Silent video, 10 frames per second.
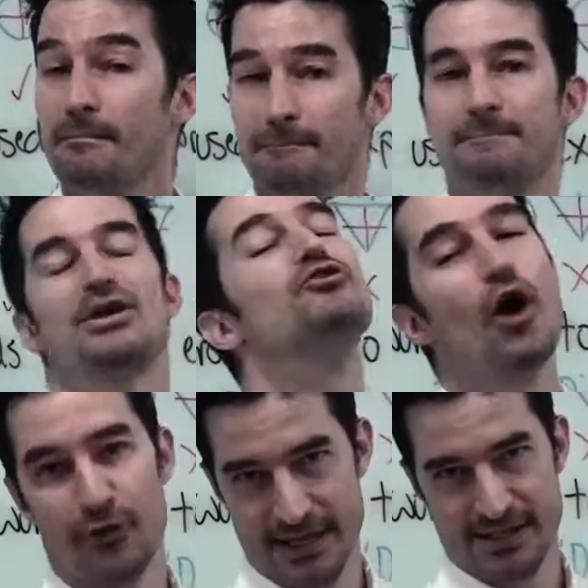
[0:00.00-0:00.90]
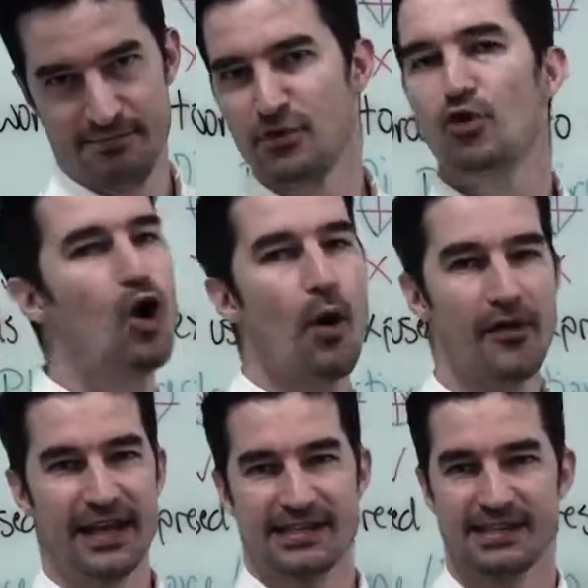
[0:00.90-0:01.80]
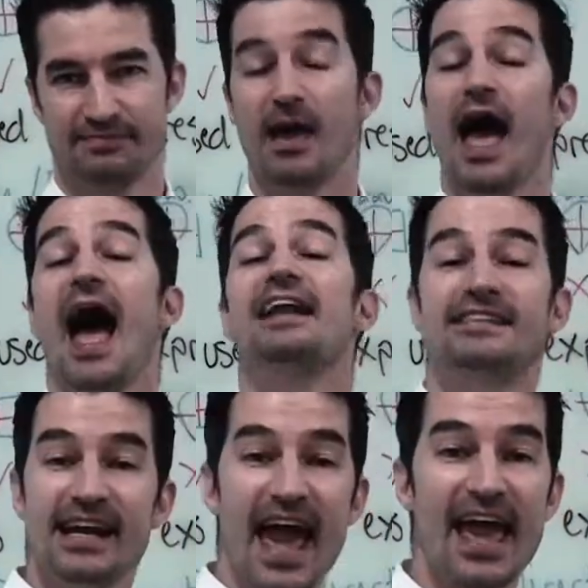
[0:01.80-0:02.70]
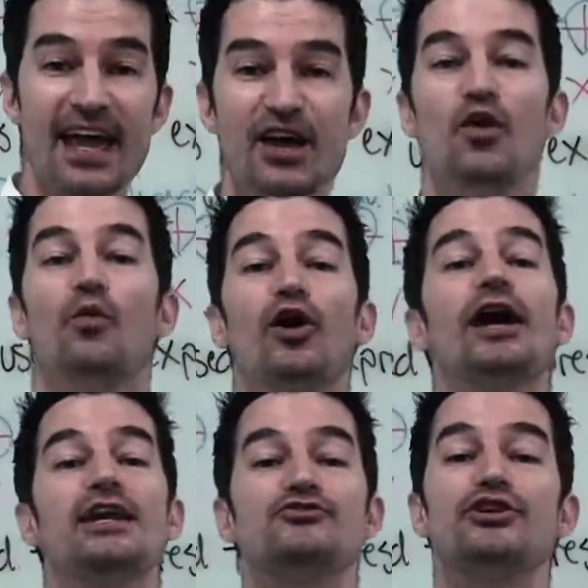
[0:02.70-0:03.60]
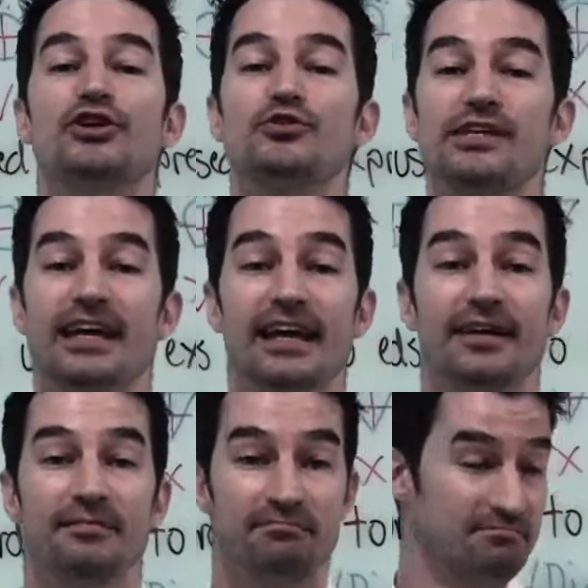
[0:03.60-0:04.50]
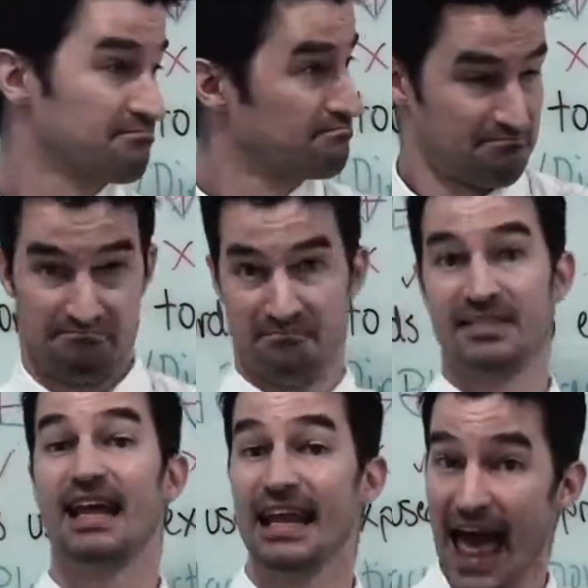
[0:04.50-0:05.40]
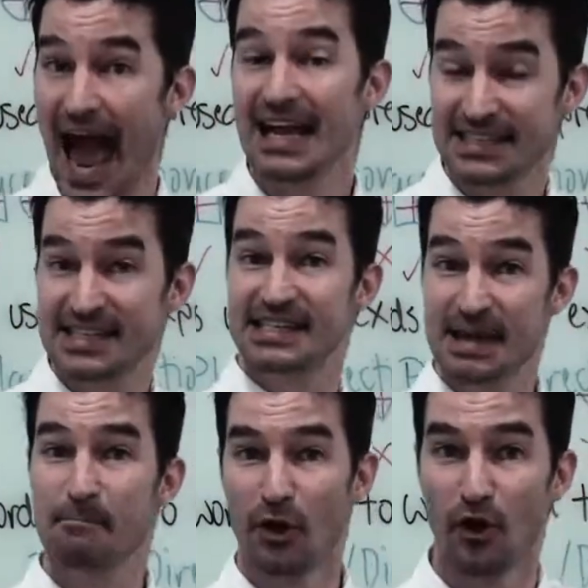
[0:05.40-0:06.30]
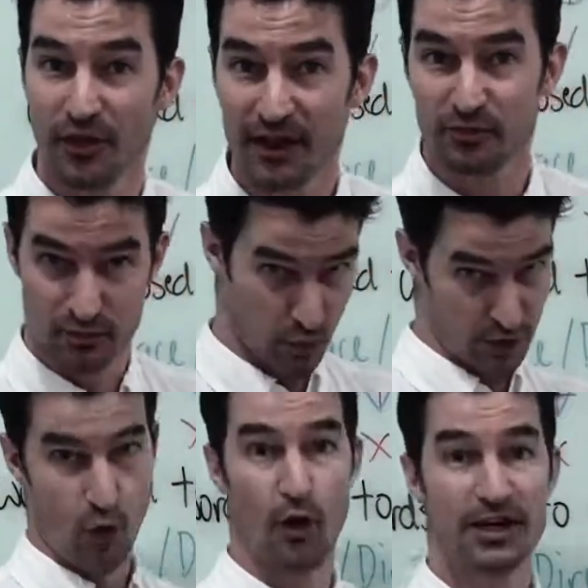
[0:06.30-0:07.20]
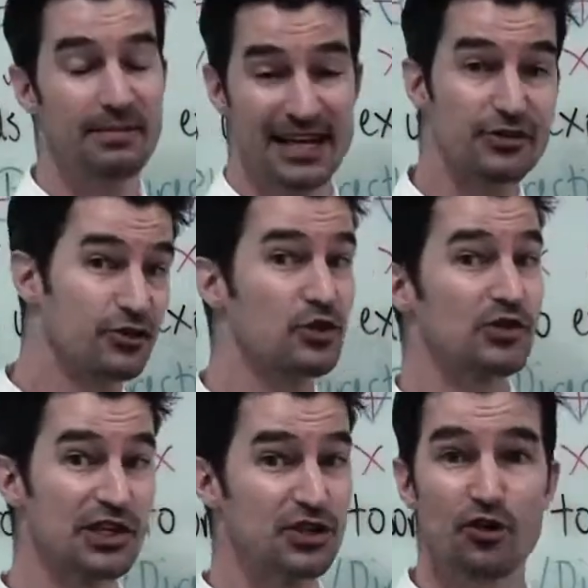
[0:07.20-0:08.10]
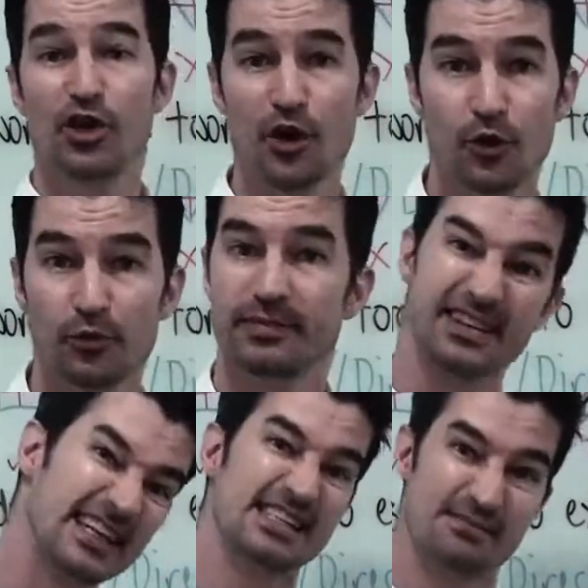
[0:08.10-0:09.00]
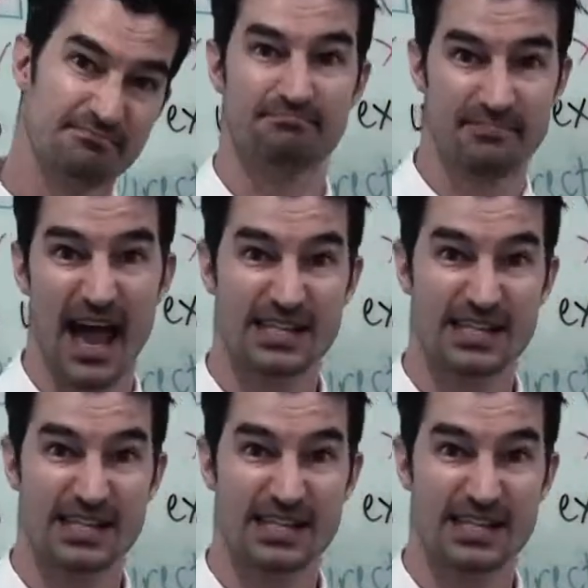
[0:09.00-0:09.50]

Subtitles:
But you know this. You know all this. And today, we're introducing the last symbol that we're going to be introducing to you, at least as